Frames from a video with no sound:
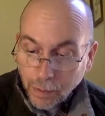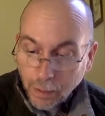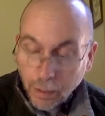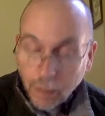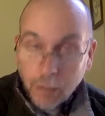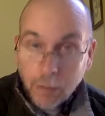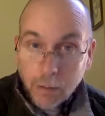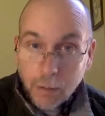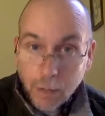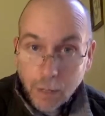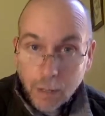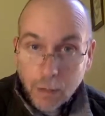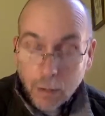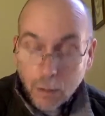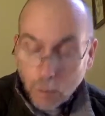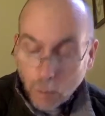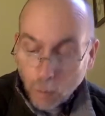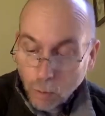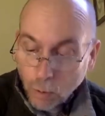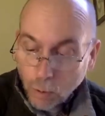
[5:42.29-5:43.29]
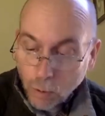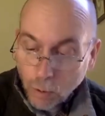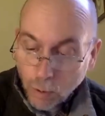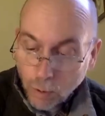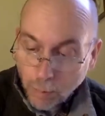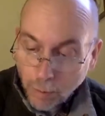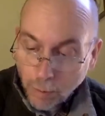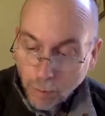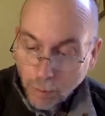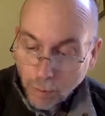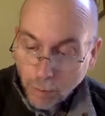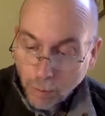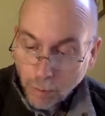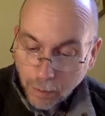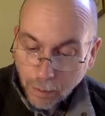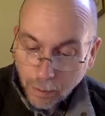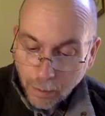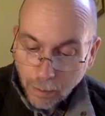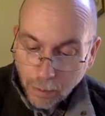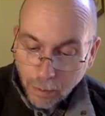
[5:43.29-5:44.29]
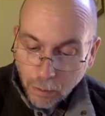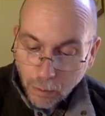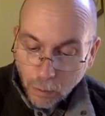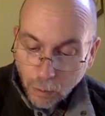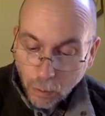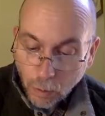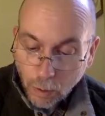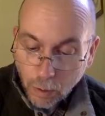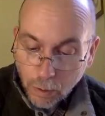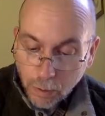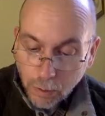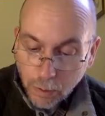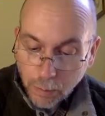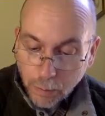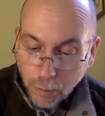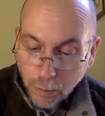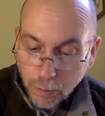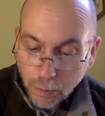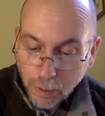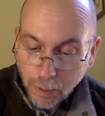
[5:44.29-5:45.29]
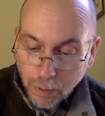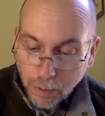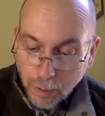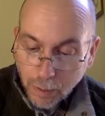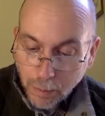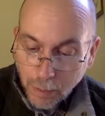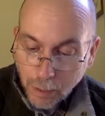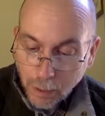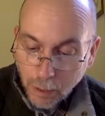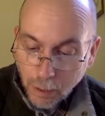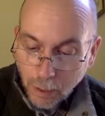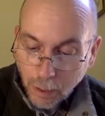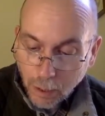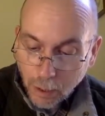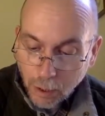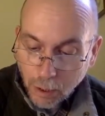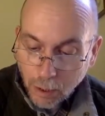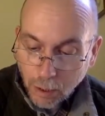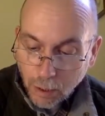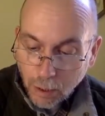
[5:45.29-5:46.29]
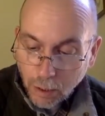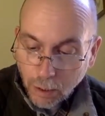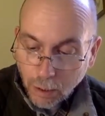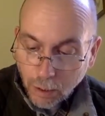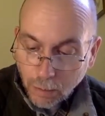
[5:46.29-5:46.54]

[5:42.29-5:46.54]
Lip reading: it is not soul or mind, nor does it possess imagination,